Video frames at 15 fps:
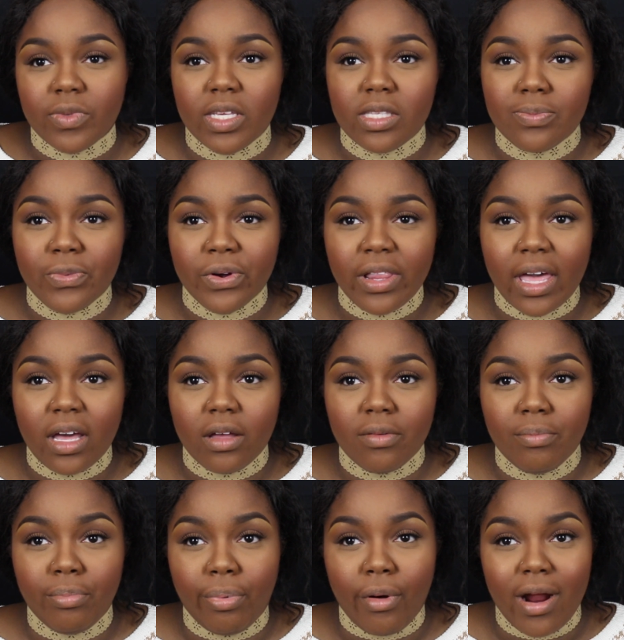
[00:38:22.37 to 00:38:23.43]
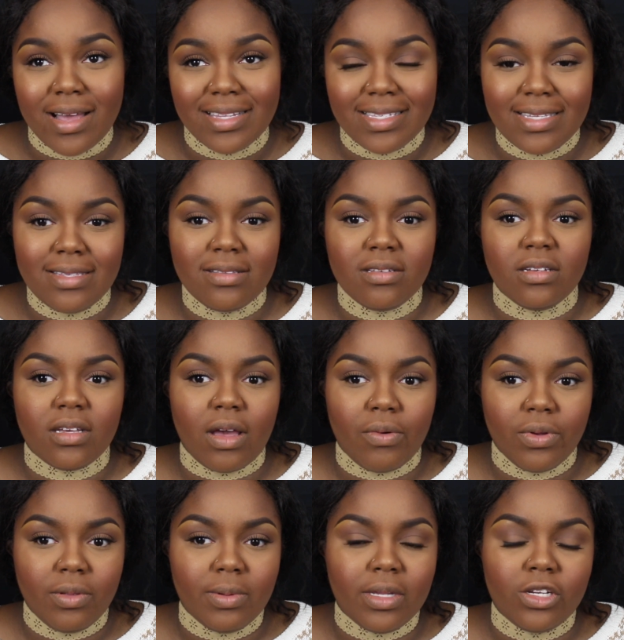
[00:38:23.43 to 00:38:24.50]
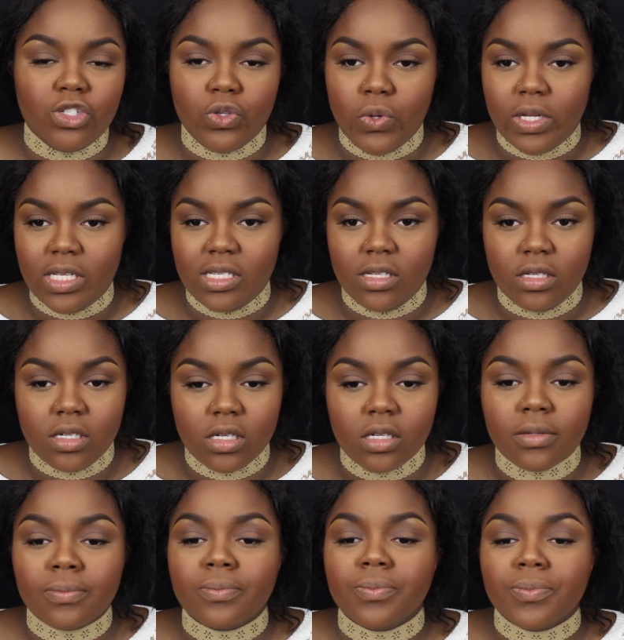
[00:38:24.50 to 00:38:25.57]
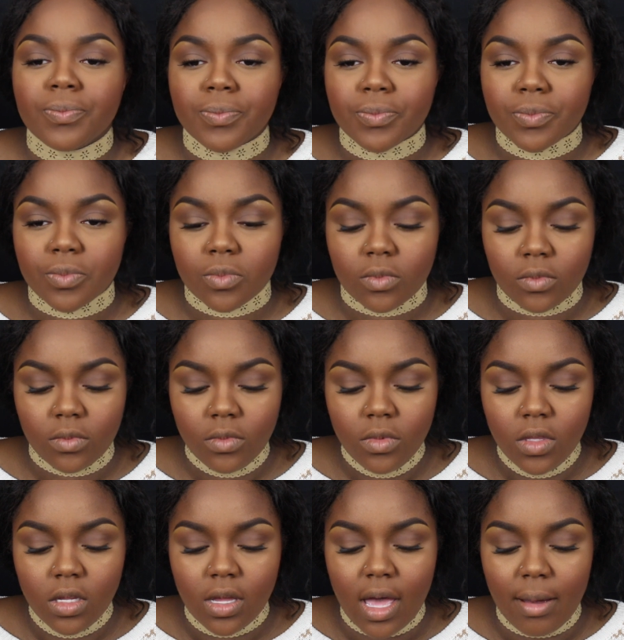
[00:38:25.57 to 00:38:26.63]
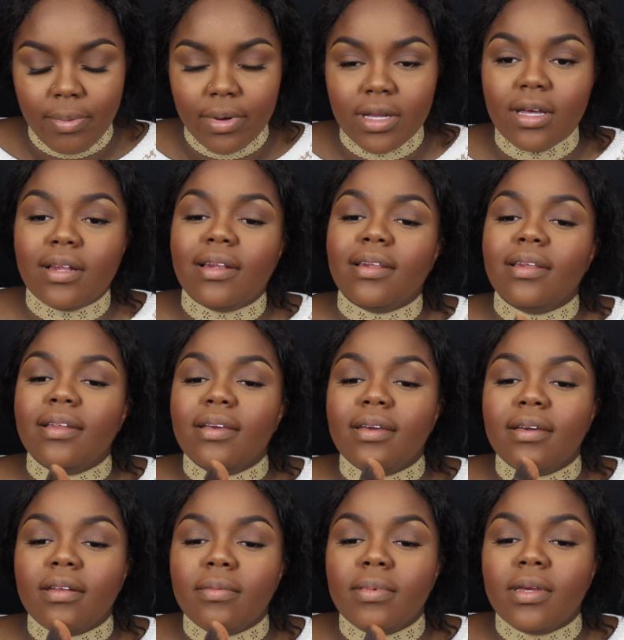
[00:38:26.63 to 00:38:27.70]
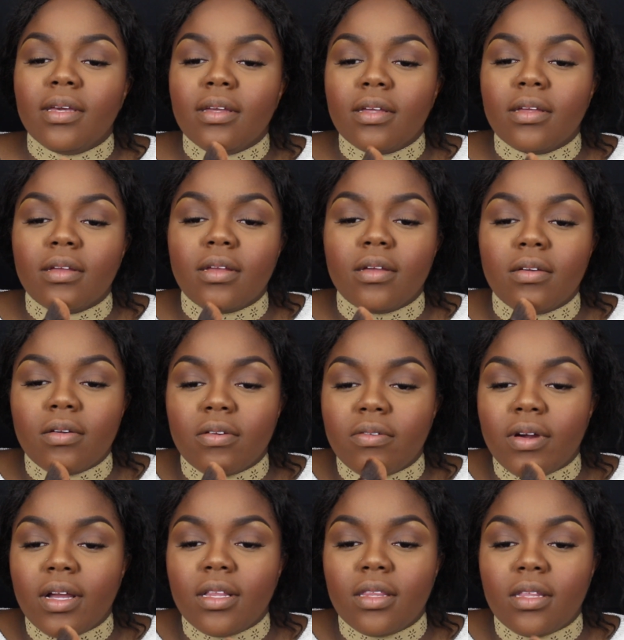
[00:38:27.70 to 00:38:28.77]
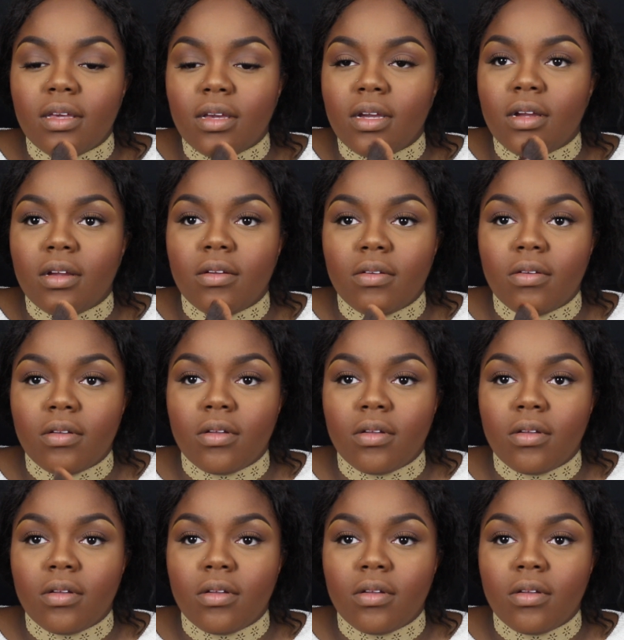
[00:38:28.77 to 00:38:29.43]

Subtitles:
It's more like a bronzy look. I really been enjoying this look. I put a little bit right there.